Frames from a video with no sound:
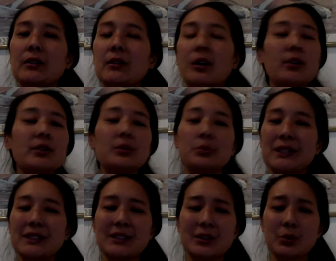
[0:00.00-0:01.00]
all the
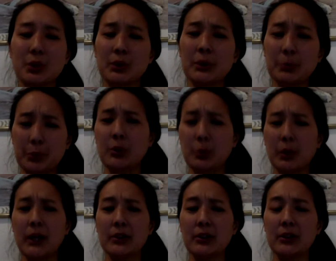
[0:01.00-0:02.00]
places where we put
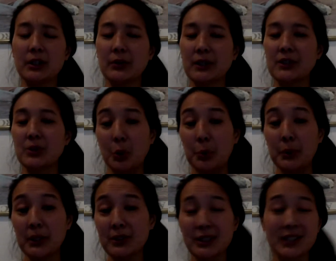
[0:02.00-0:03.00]
water, if it's
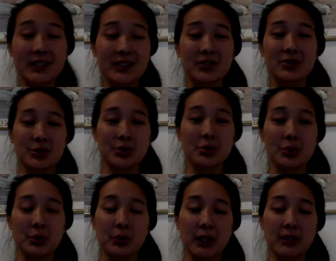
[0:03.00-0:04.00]
open, it can still do the
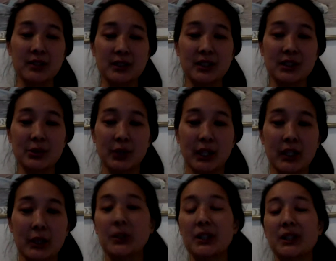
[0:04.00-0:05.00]
processes, right?
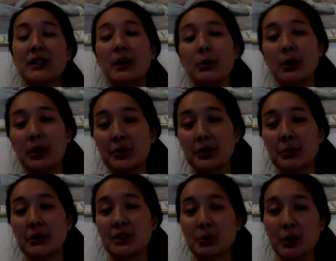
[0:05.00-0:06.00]
And we can get water from
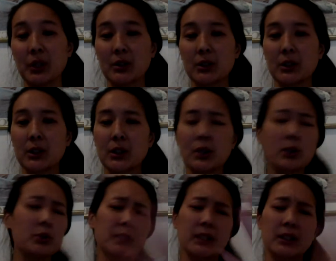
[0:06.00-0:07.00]
that as well.
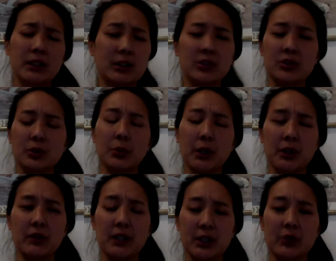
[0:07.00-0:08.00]
And also part
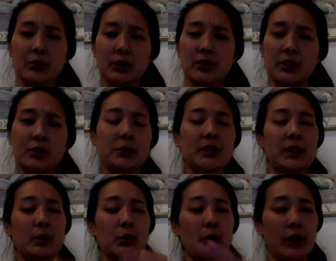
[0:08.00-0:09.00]
of the natural water cycle would be
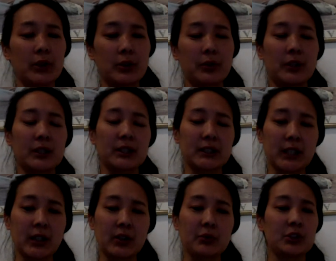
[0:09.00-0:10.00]
like water falling
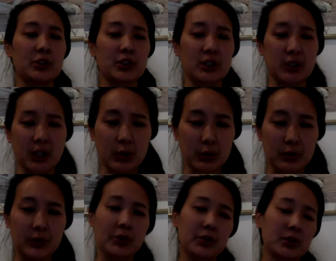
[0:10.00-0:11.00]
down, recharging the
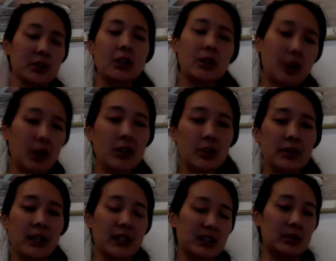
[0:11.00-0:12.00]
aquifers. All of
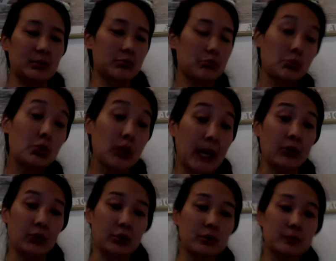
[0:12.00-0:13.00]
that's
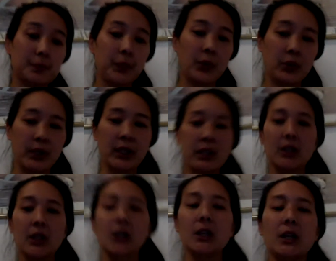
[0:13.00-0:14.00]
natural,
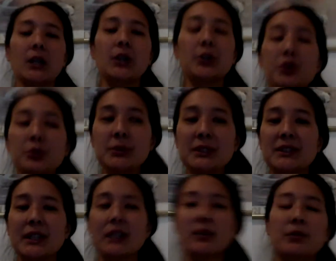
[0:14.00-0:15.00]
right? Humans
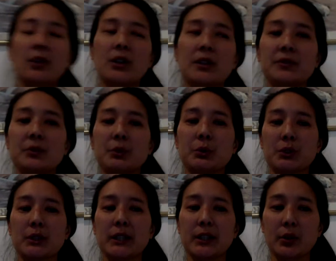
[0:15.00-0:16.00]
get involved when
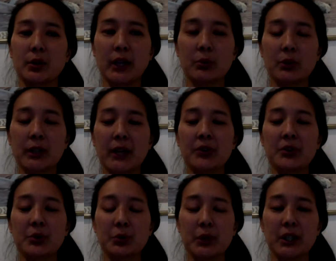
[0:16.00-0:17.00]
we're like, okay, well, how
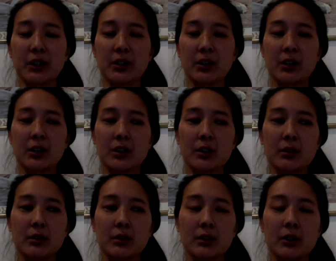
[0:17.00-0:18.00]
did we,
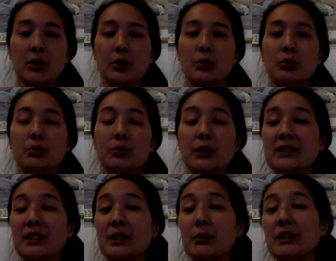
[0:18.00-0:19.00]

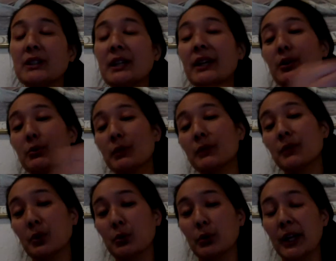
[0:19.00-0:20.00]
let's say we take a
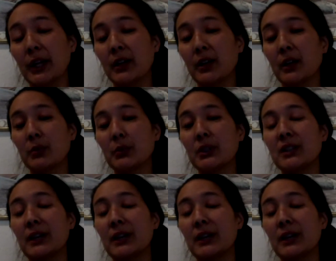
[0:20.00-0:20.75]
river, right? And we